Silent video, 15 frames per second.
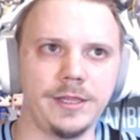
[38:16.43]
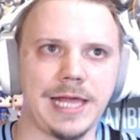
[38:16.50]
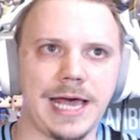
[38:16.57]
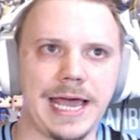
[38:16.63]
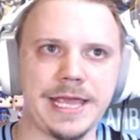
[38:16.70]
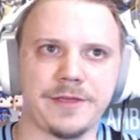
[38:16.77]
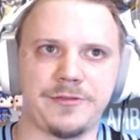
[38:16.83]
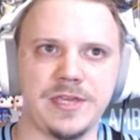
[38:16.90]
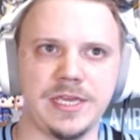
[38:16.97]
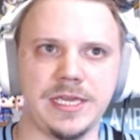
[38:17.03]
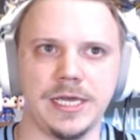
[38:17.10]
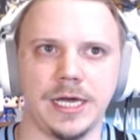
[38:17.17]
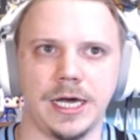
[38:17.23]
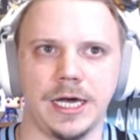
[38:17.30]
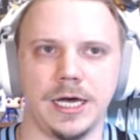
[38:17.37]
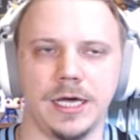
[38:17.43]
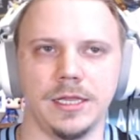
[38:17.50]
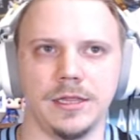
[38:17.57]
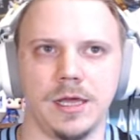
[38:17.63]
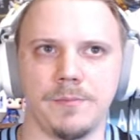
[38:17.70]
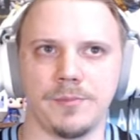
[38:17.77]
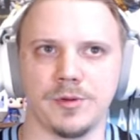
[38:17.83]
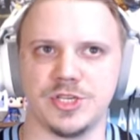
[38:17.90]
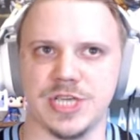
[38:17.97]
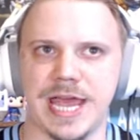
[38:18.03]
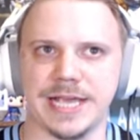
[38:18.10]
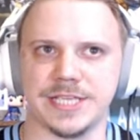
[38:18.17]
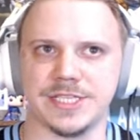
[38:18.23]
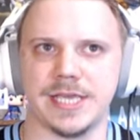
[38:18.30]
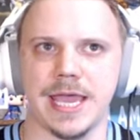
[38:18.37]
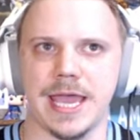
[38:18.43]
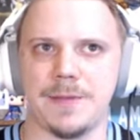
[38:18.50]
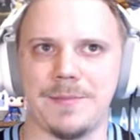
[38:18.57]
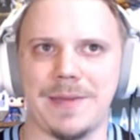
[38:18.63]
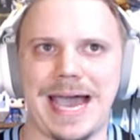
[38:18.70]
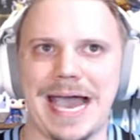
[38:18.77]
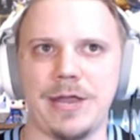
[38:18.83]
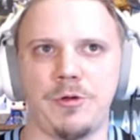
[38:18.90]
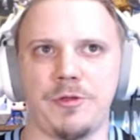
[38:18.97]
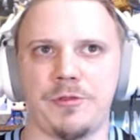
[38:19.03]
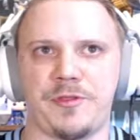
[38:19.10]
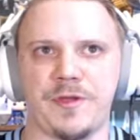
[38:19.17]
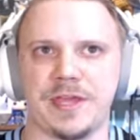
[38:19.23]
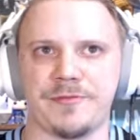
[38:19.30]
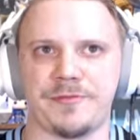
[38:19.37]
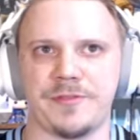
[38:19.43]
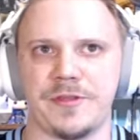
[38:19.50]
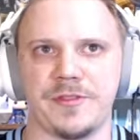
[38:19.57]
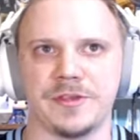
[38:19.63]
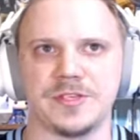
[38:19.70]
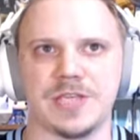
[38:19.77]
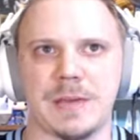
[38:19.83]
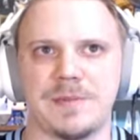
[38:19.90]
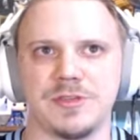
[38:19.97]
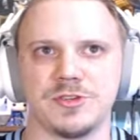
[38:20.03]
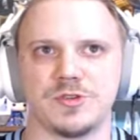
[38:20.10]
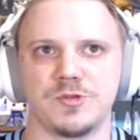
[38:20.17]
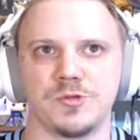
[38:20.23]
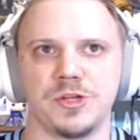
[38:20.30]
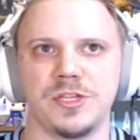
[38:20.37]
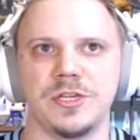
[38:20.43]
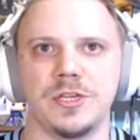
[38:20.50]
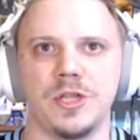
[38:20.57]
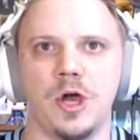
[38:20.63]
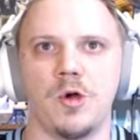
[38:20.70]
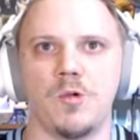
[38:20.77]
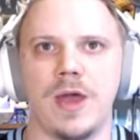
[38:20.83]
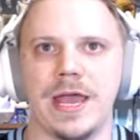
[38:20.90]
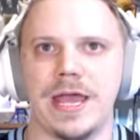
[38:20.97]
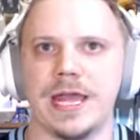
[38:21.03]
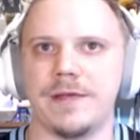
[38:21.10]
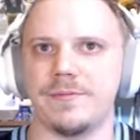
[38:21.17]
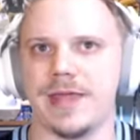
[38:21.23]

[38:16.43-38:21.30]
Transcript: unlike the uh, Lumberjacks game, I don't think that there's, I mean, there's really no way.